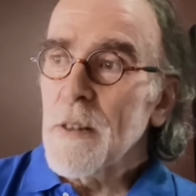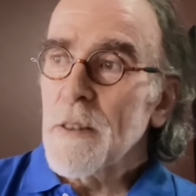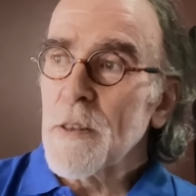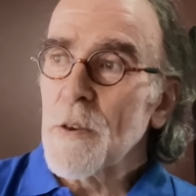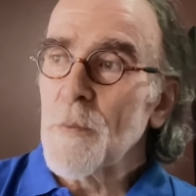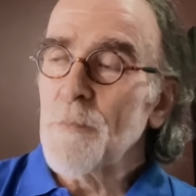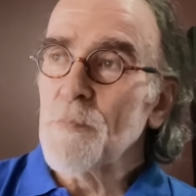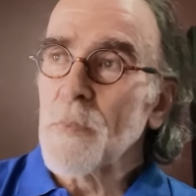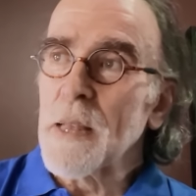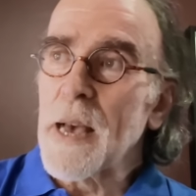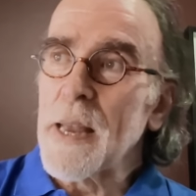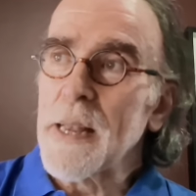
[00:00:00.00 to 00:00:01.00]
So
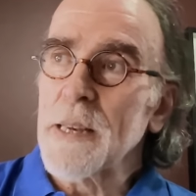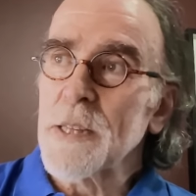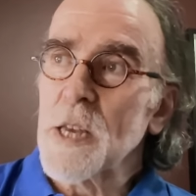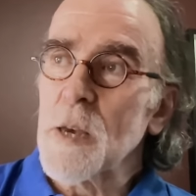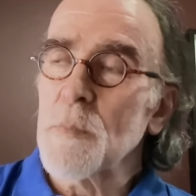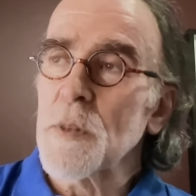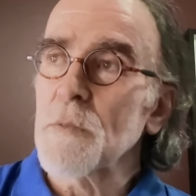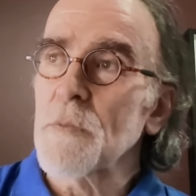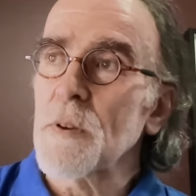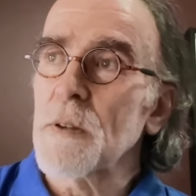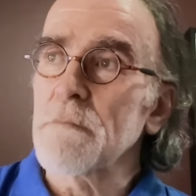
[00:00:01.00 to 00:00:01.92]
and in terms of